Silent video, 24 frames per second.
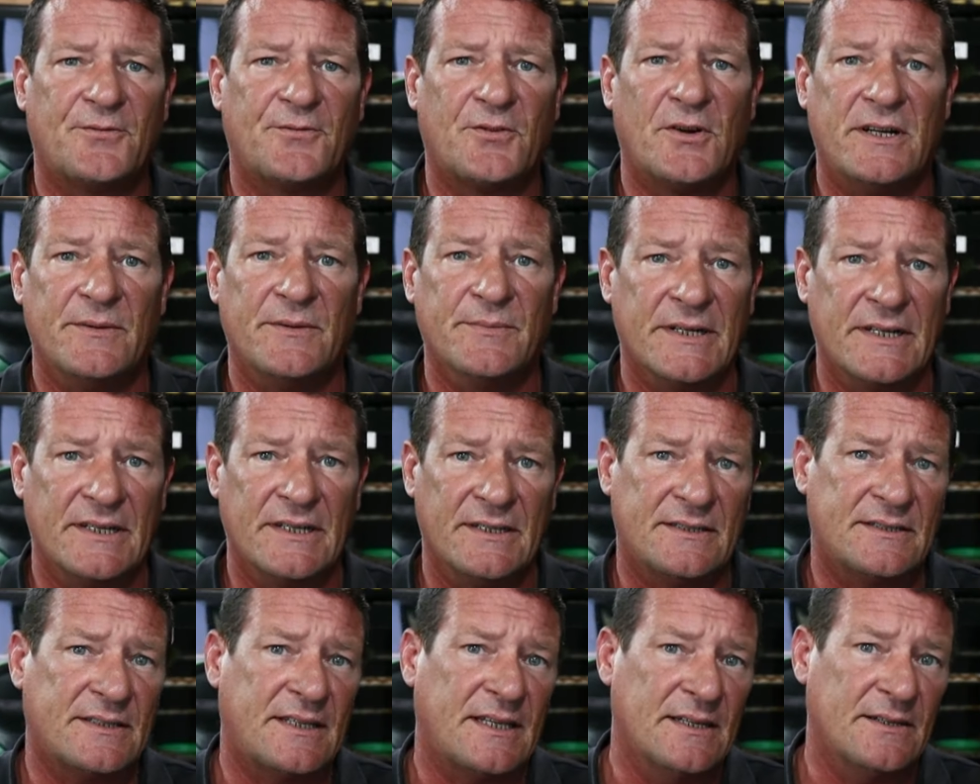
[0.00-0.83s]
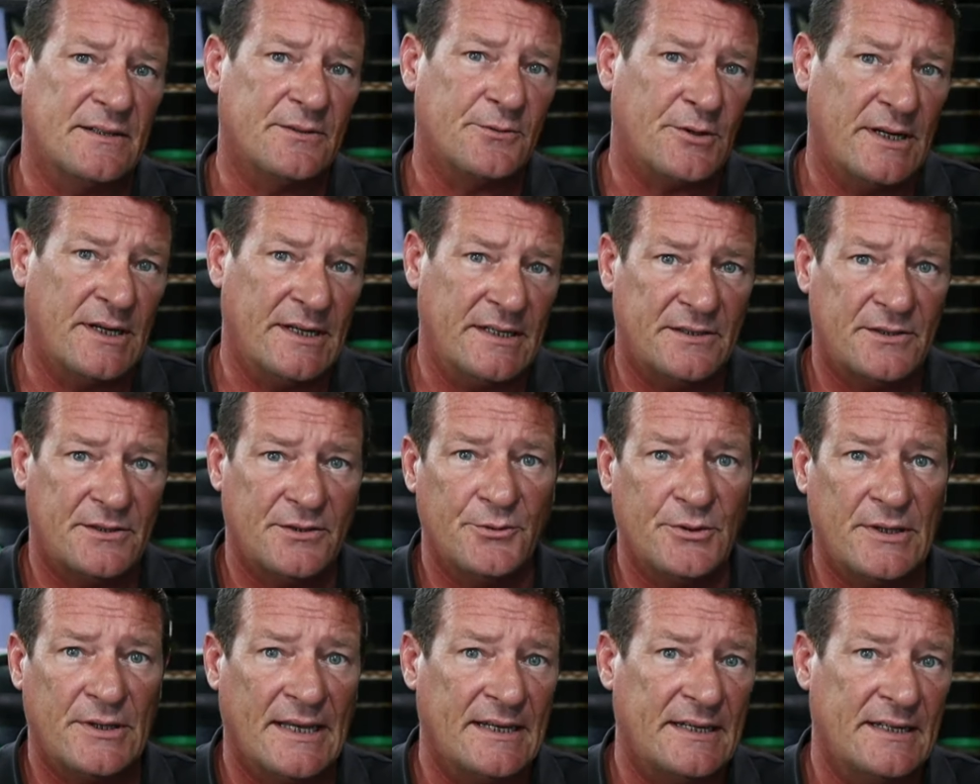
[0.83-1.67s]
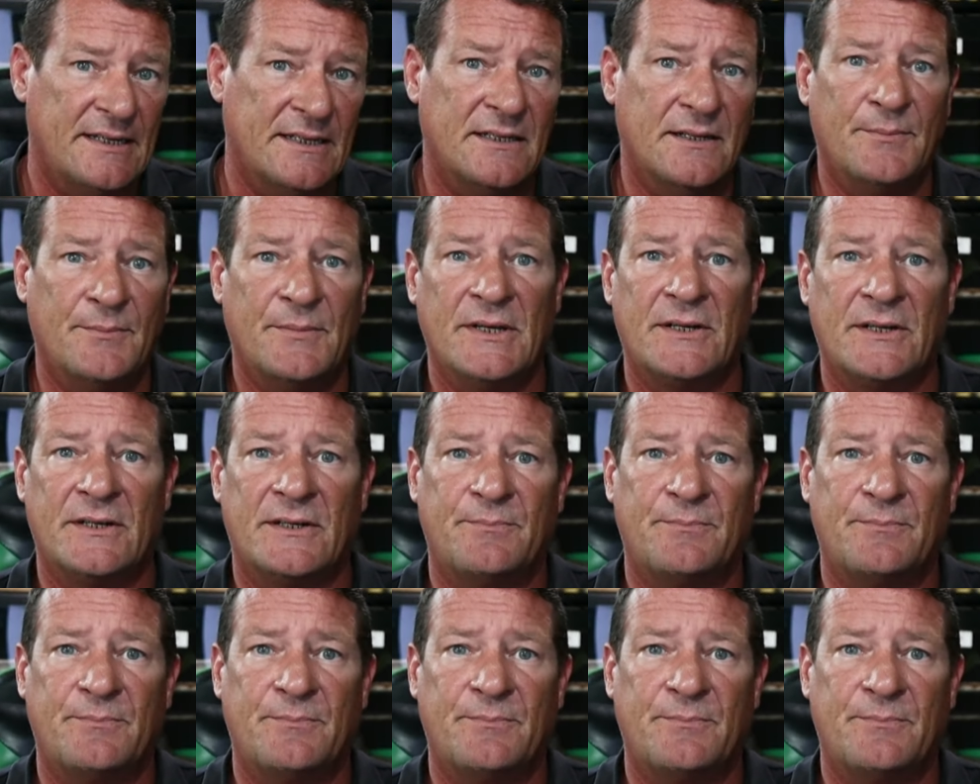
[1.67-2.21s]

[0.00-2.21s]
for anybody that's getting ready to get into